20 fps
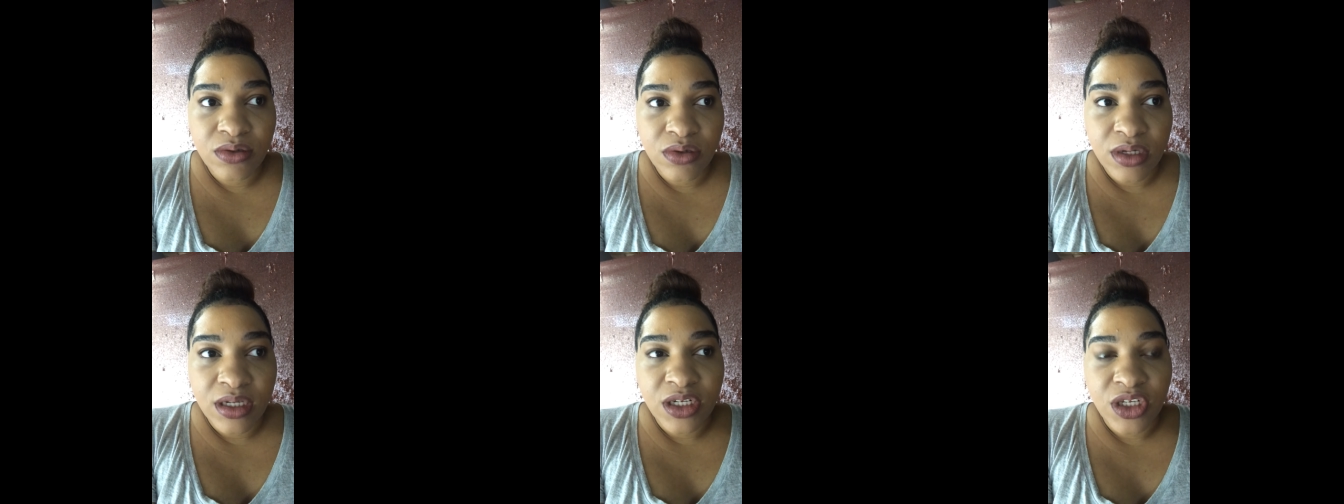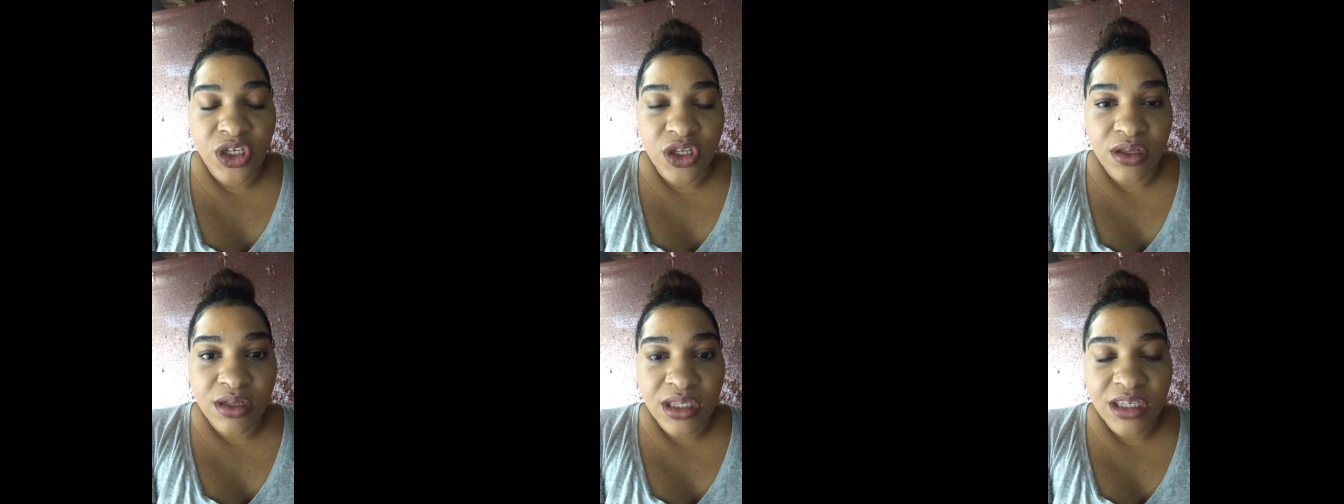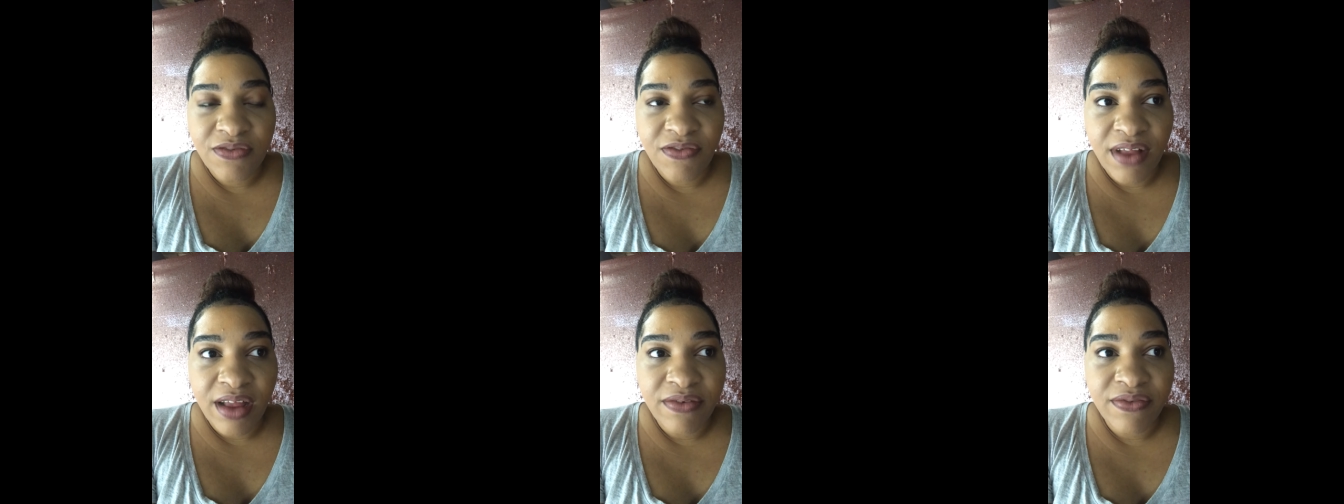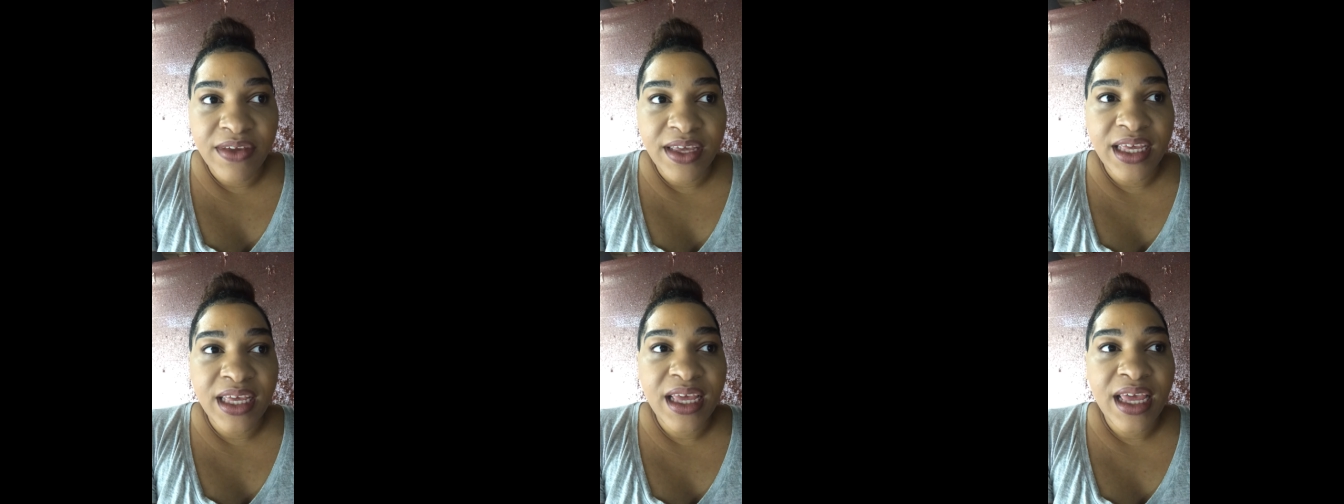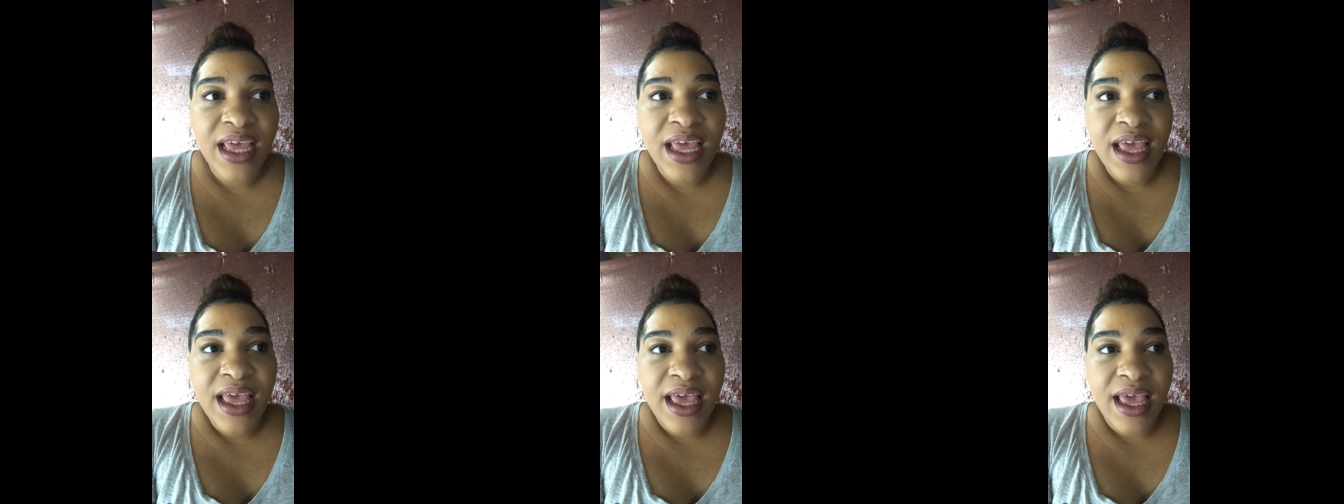until it's fluffy
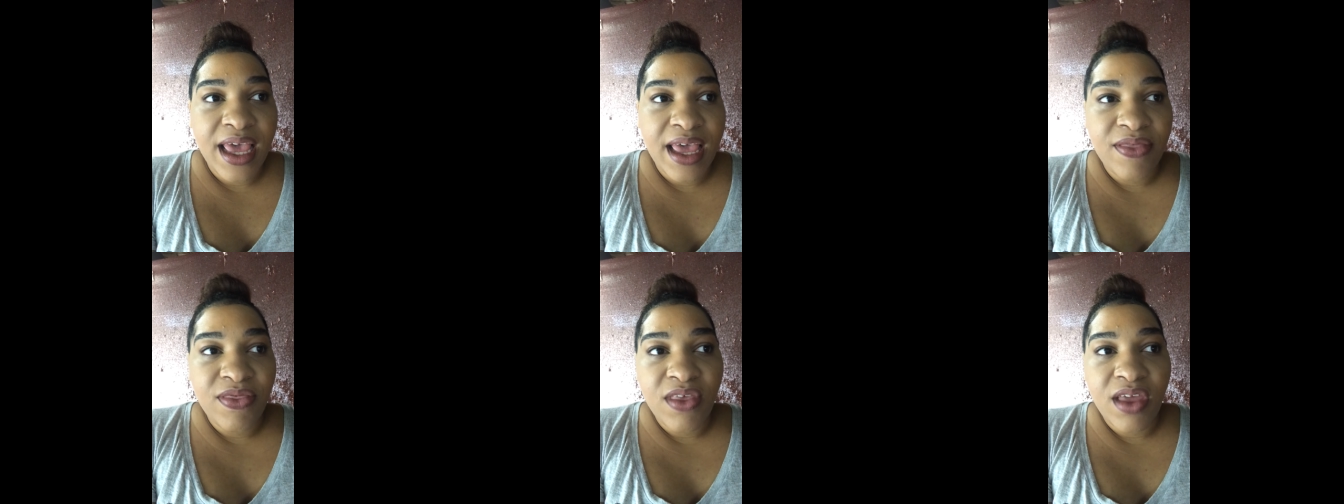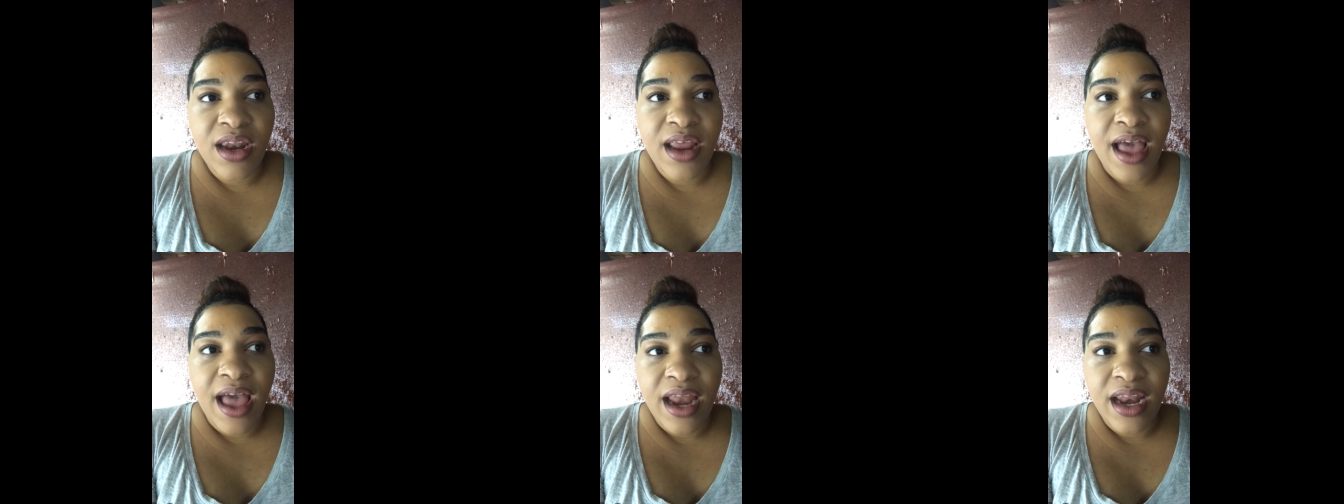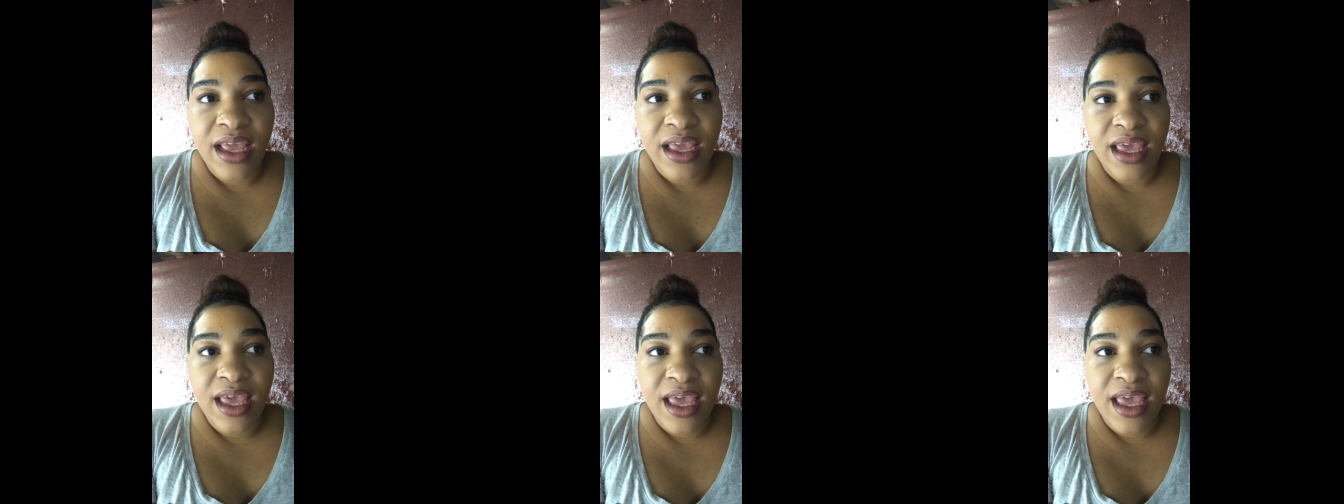and then adding